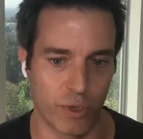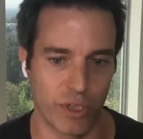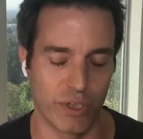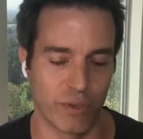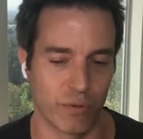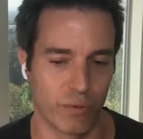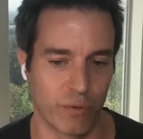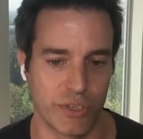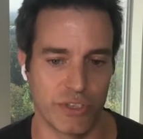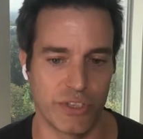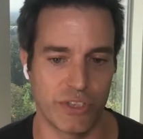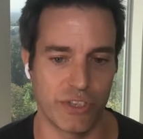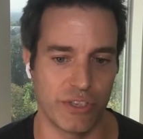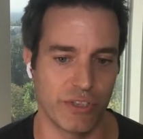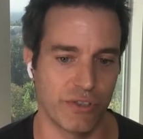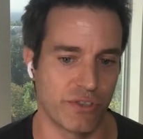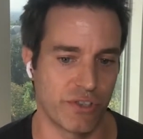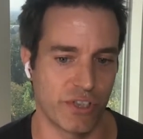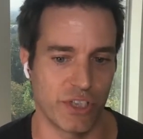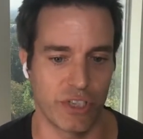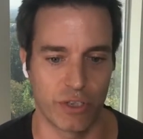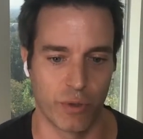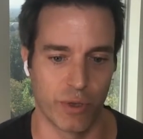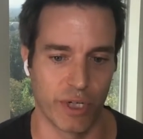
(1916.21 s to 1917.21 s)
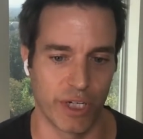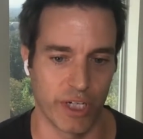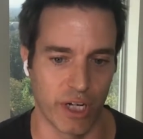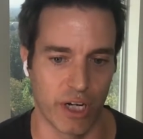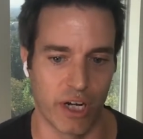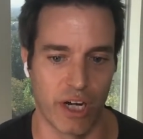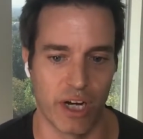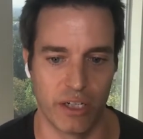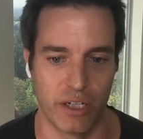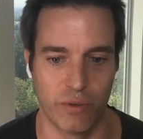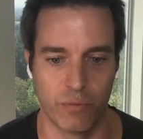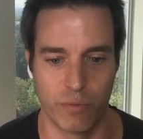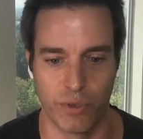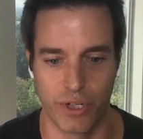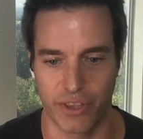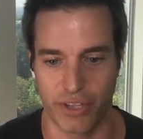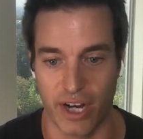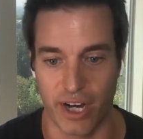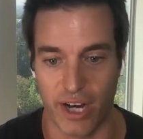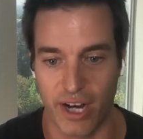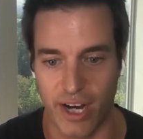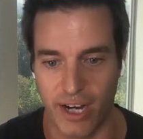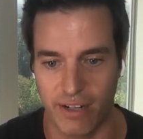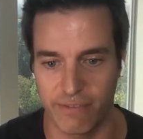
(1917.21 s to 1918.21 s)
What what do you see going on
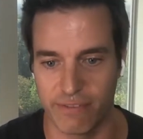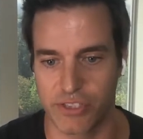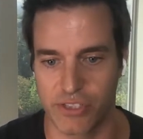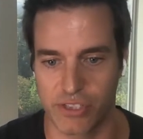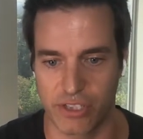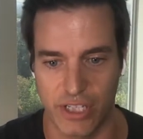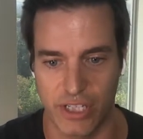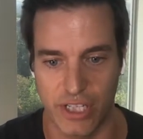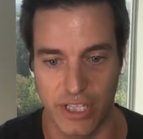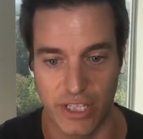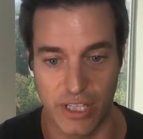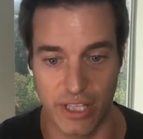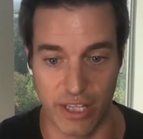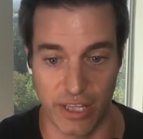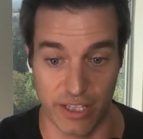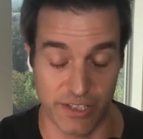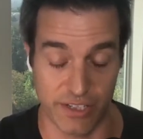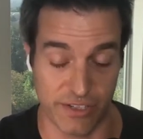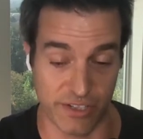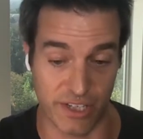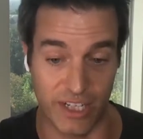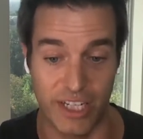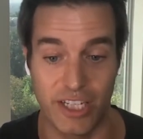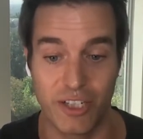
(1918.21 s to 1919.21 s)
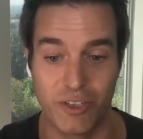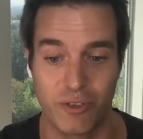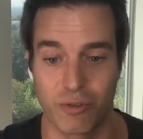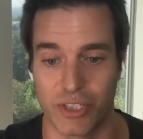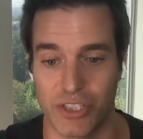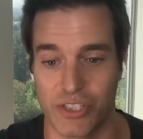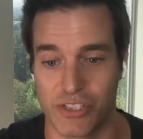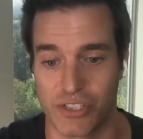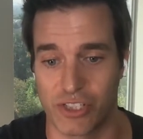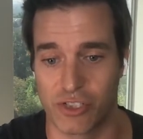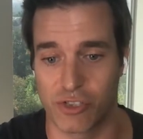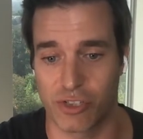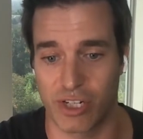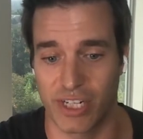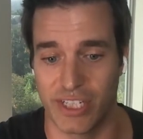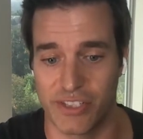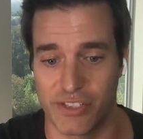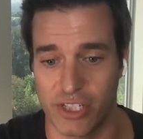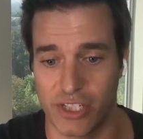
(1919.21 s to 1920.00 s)
with obviously this increase in